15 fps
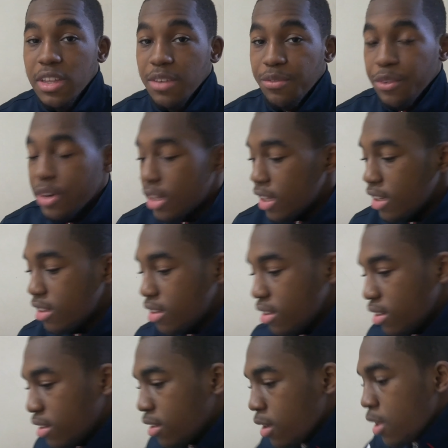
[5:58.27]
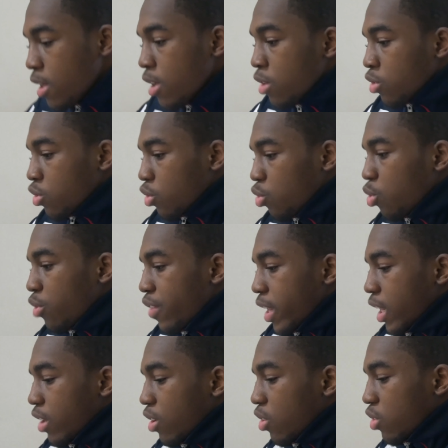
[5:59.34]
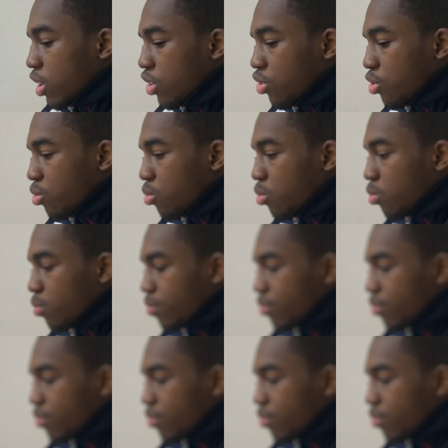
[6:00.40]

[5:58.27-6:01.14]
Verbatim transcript: different laces. So you already know this shoe.